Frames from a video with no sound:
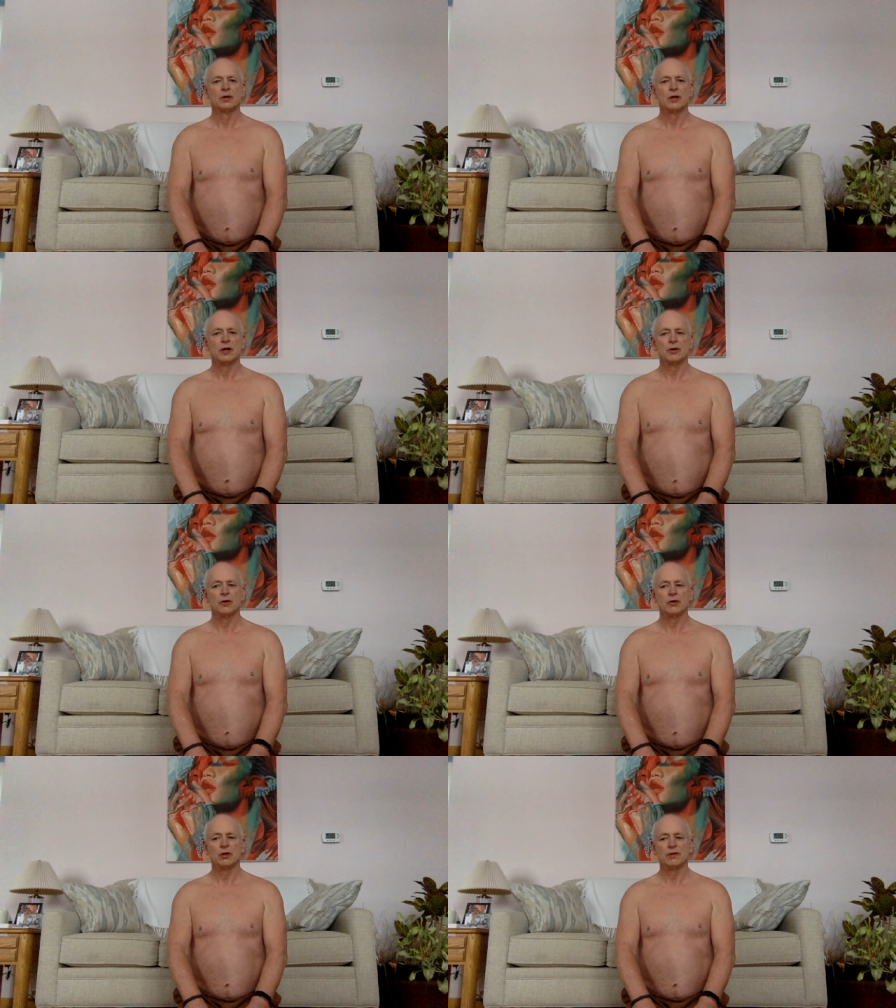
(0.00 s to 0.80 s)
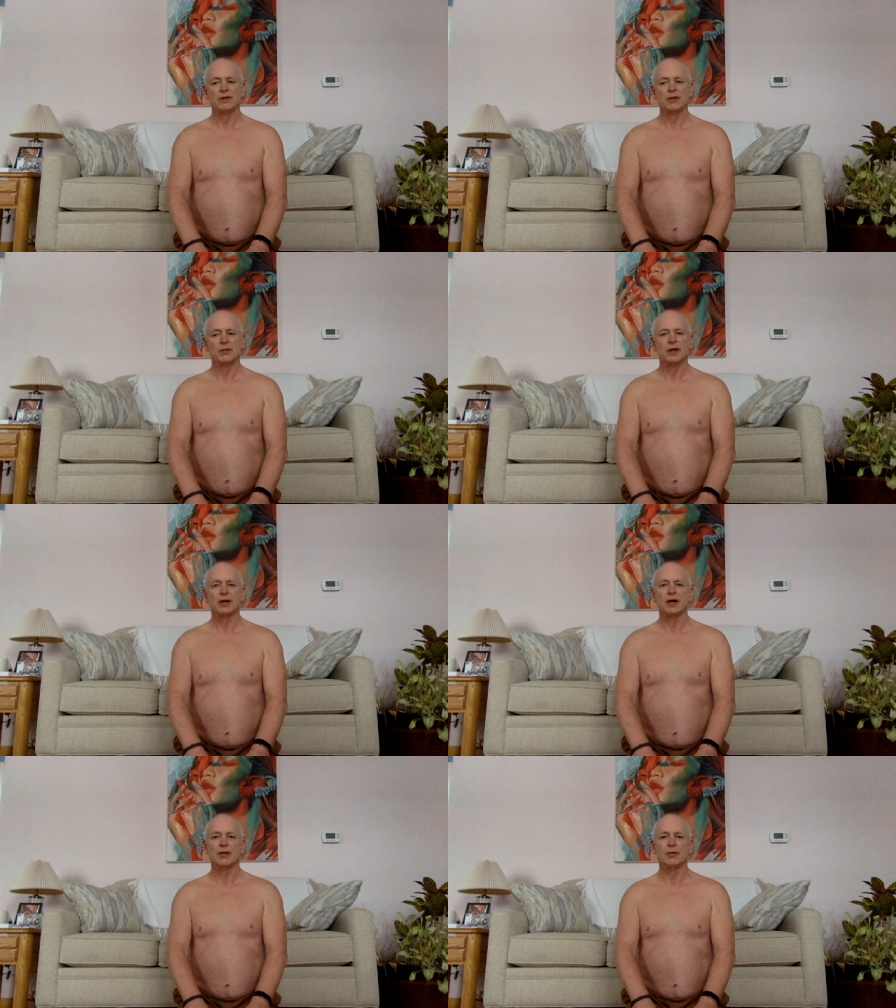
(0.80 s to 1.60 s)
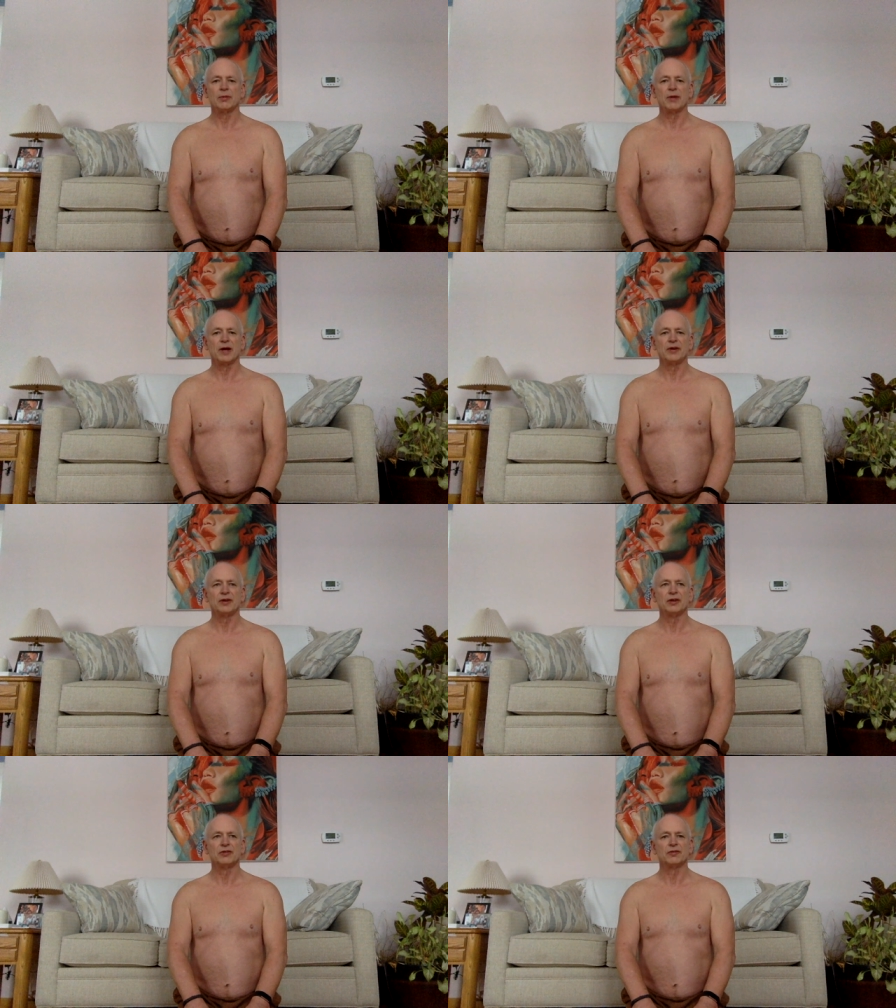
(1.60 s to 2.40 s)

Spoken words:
And note, even on my Kapalabhatis,